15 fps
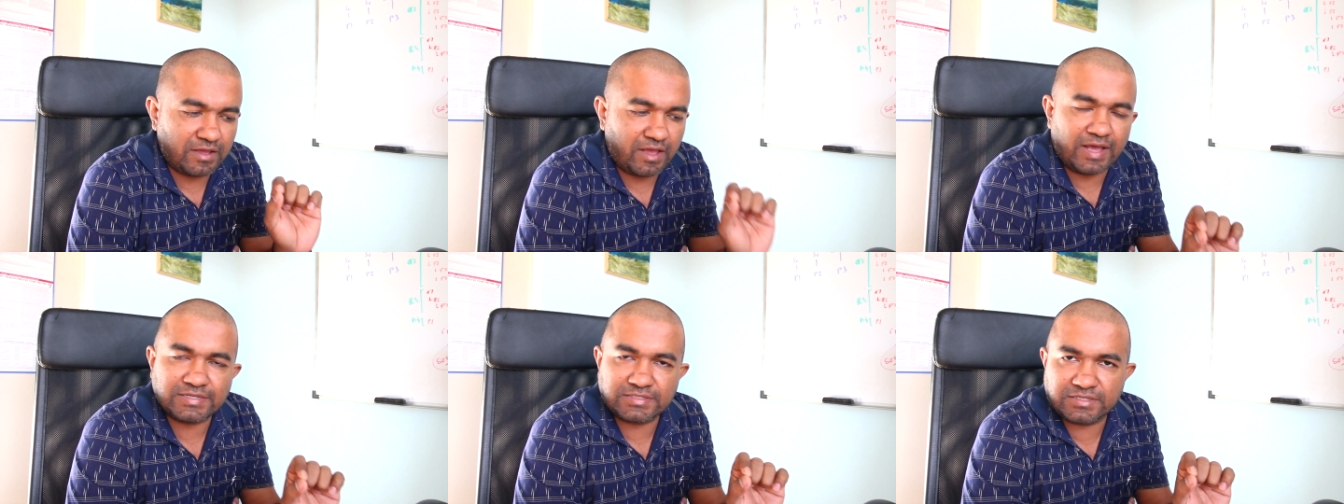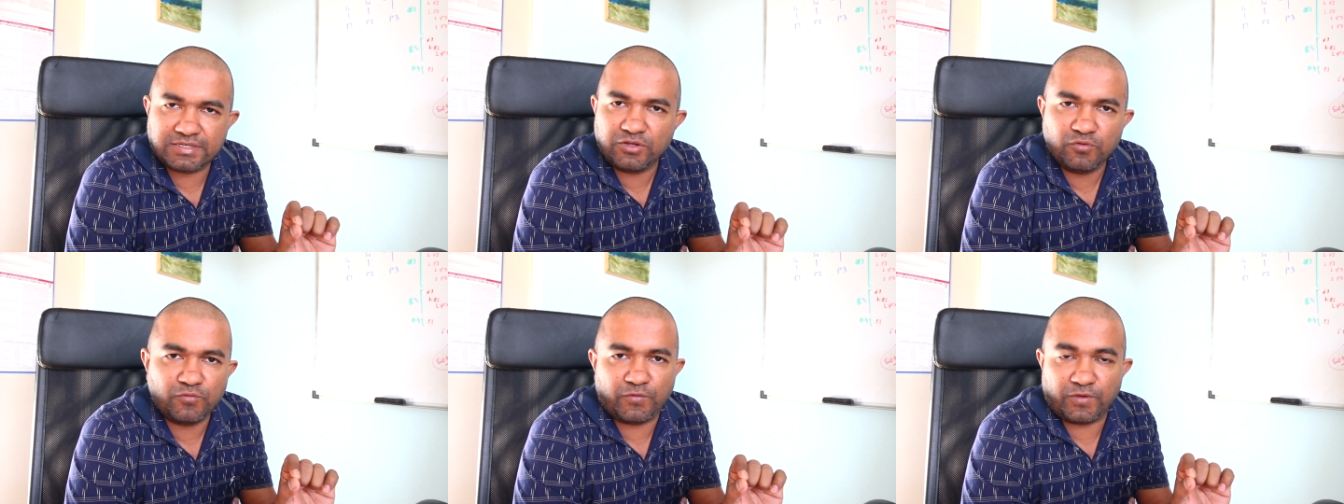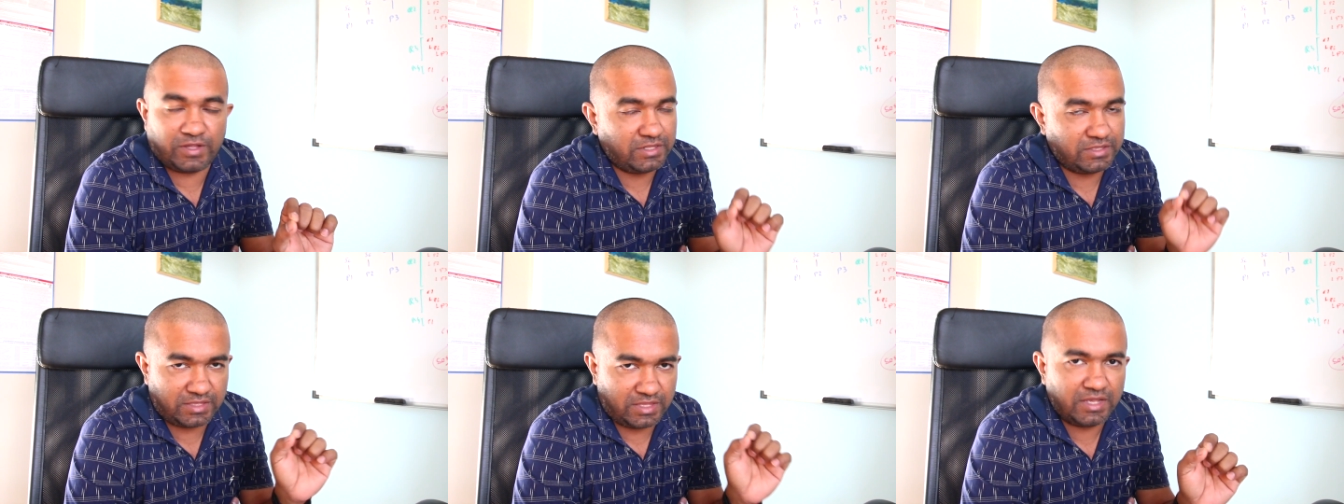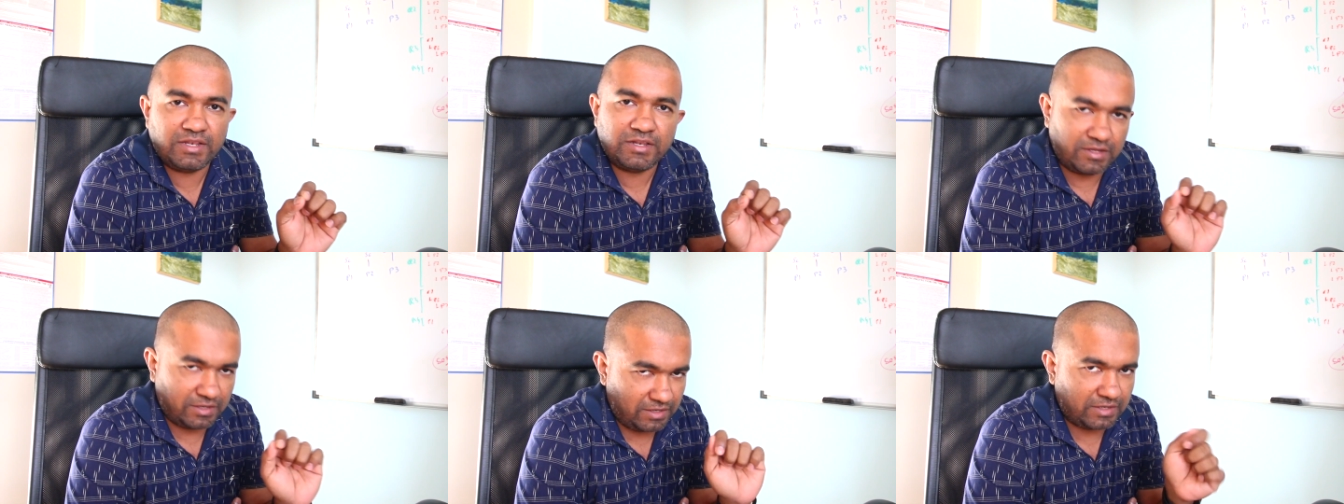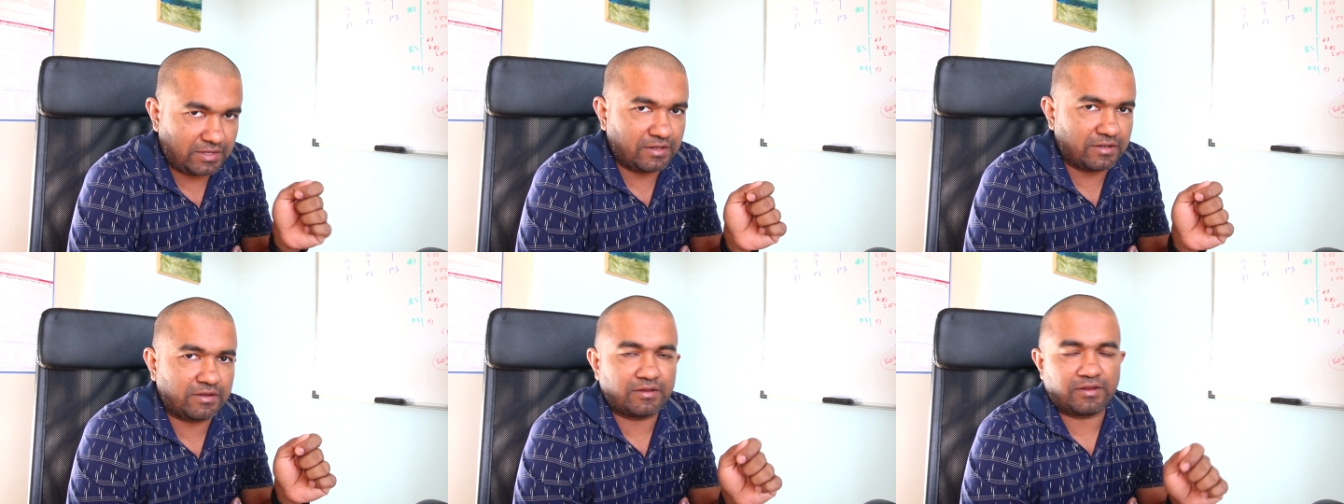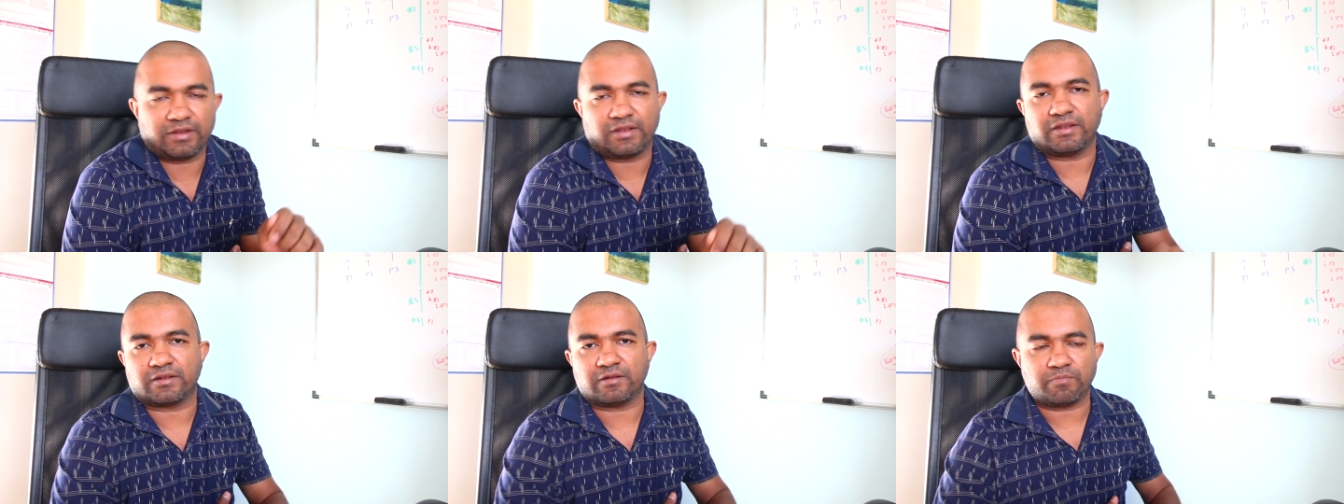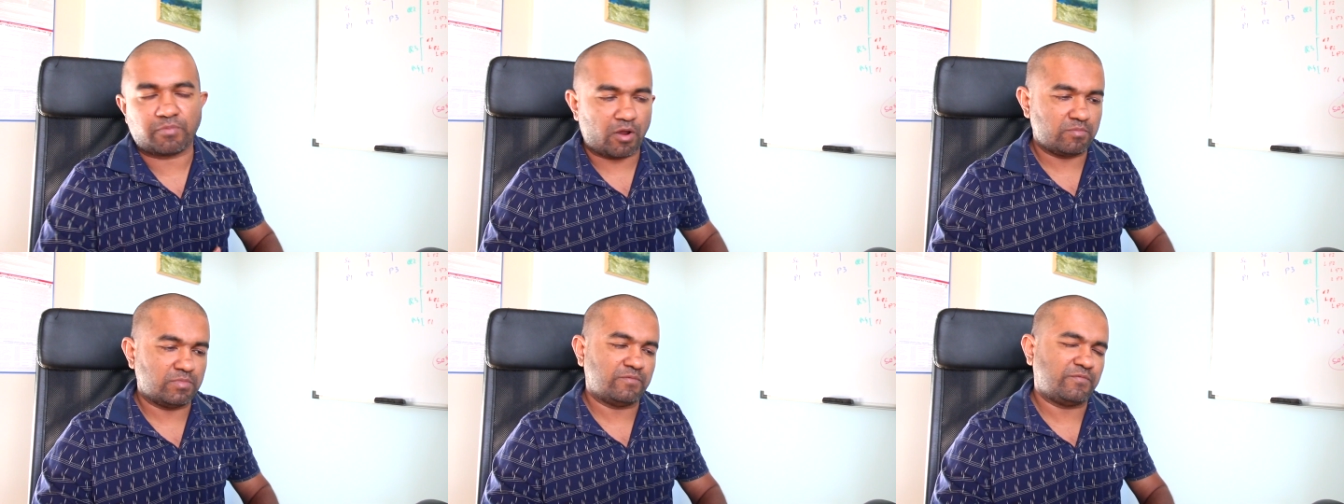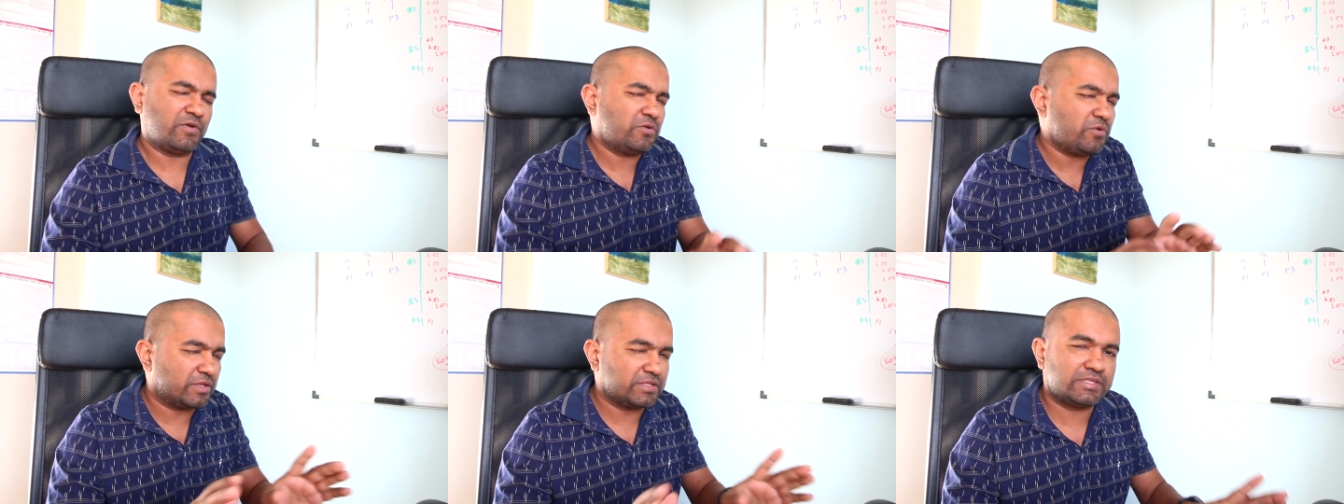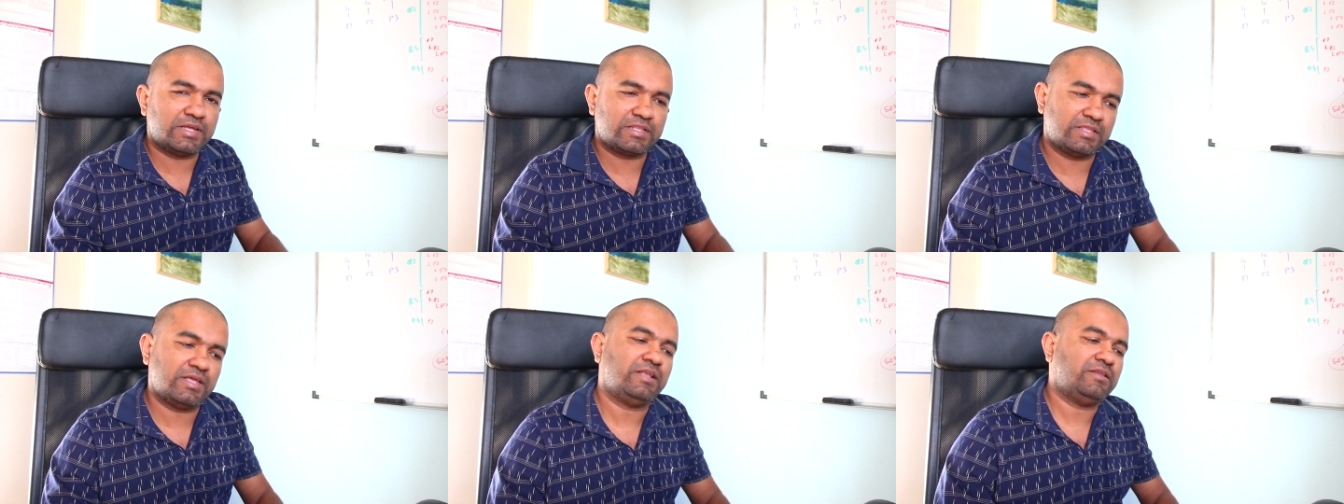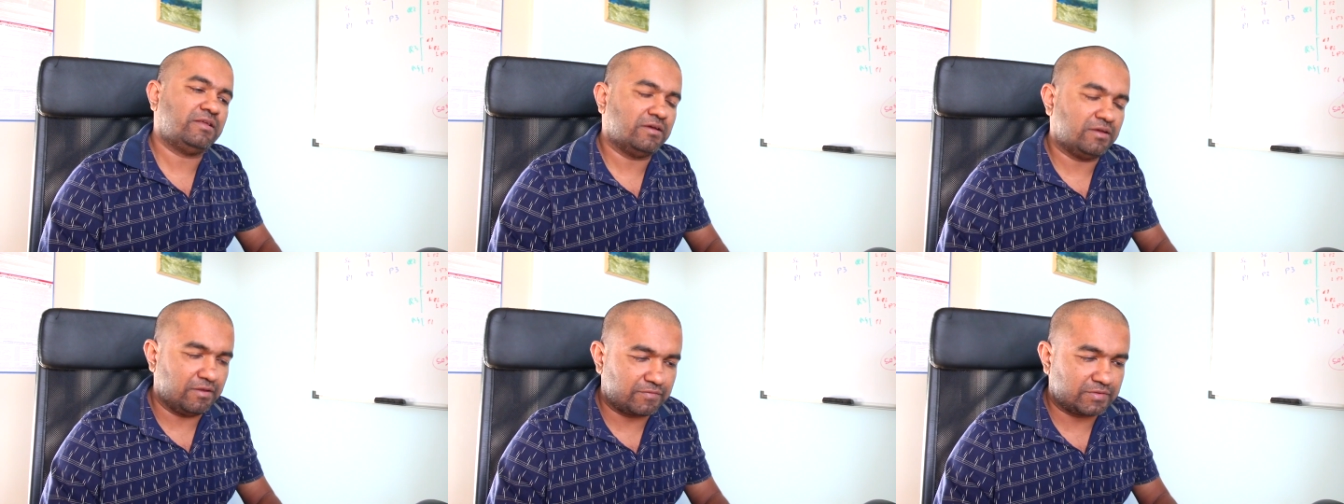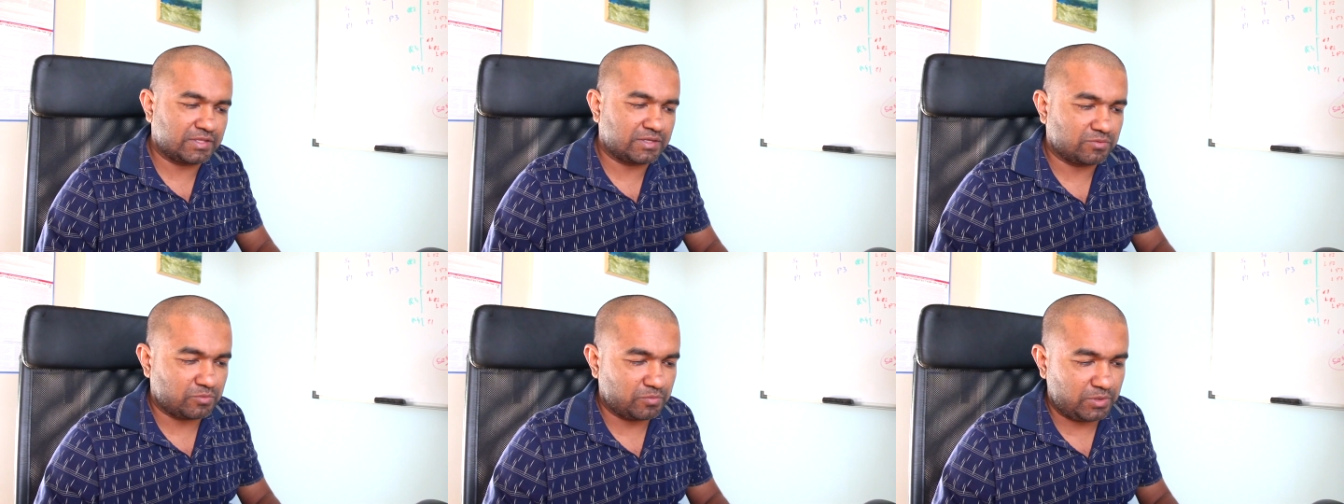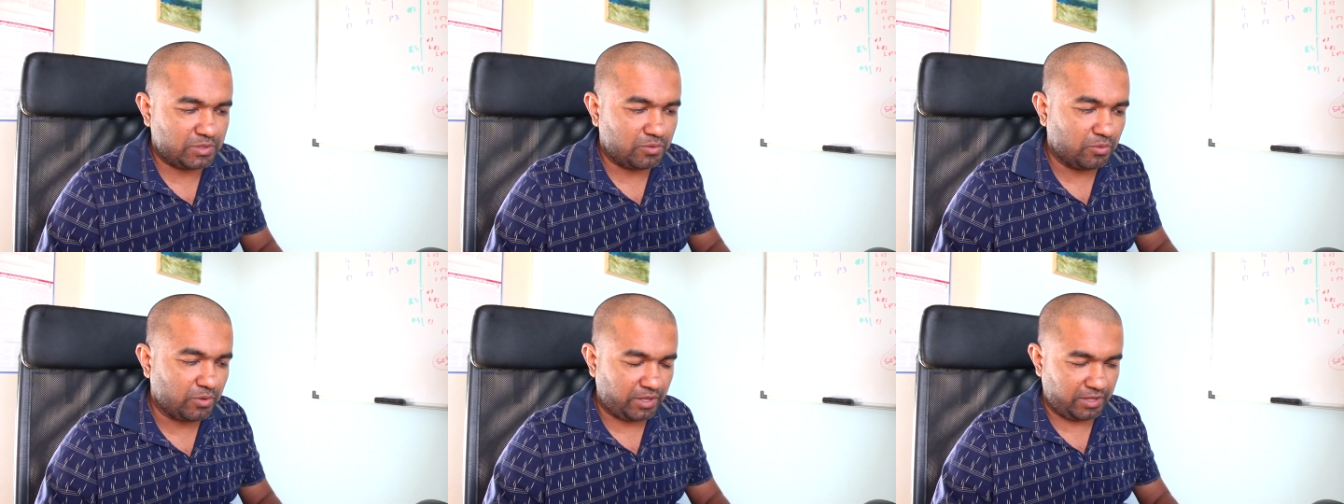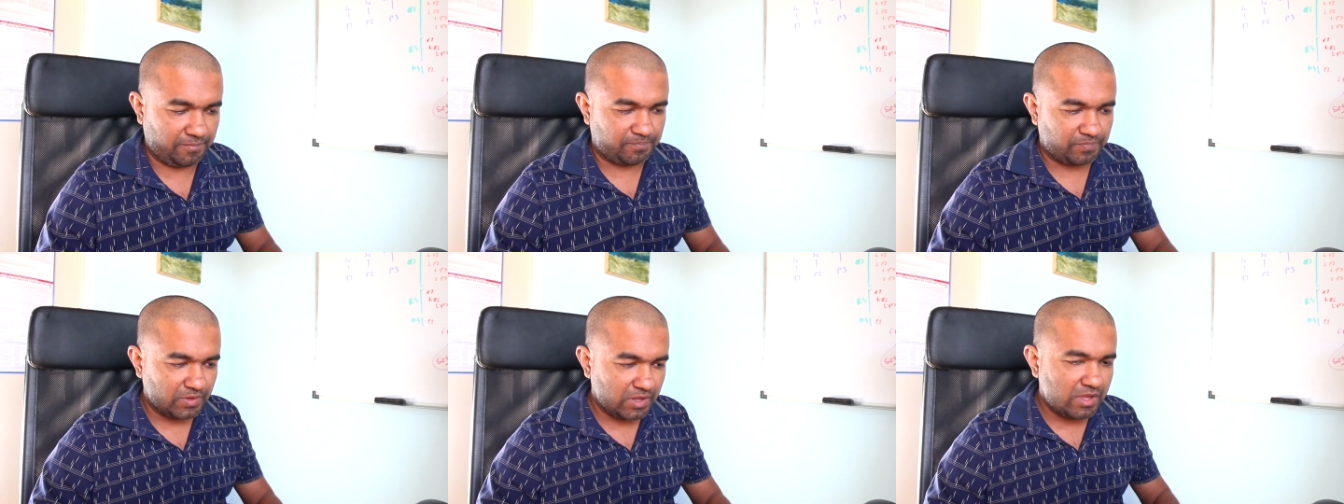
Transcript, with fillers: as a new field then it will create little problem for you other than that everything will be okay